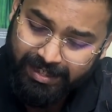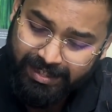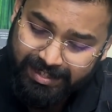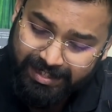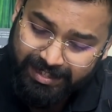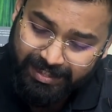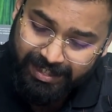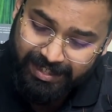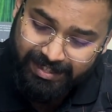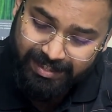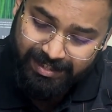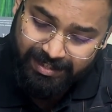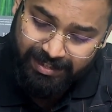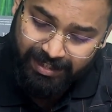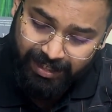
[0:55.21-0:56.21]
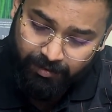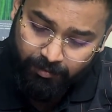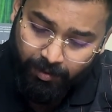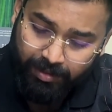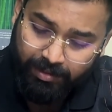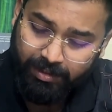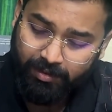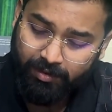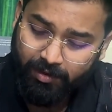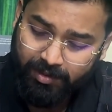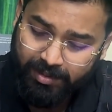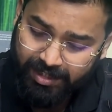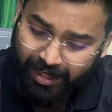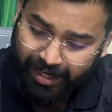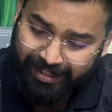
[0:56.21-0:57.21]
stressors like water
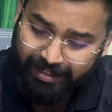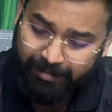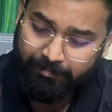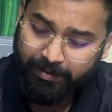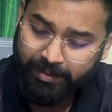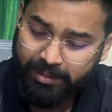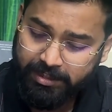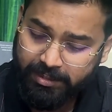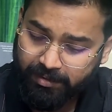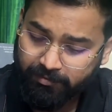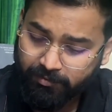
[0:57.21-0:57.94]
loss, high temperature,